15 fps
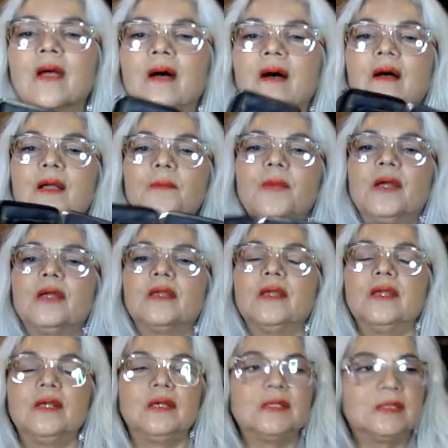Hi,
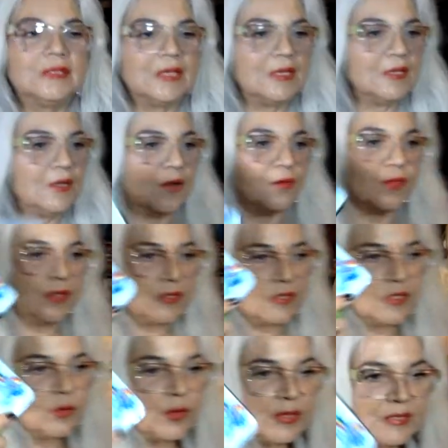Becky. It's, you know, this
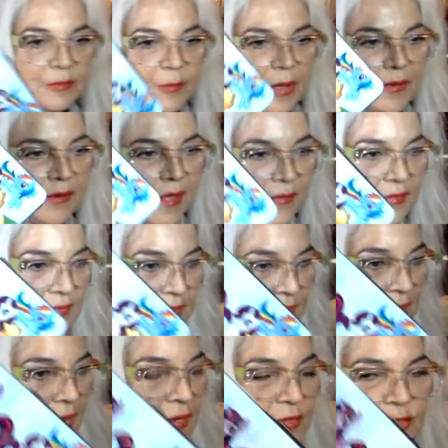is what it's about. Not the
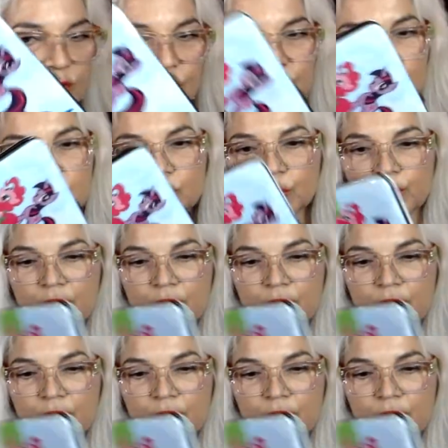style so much.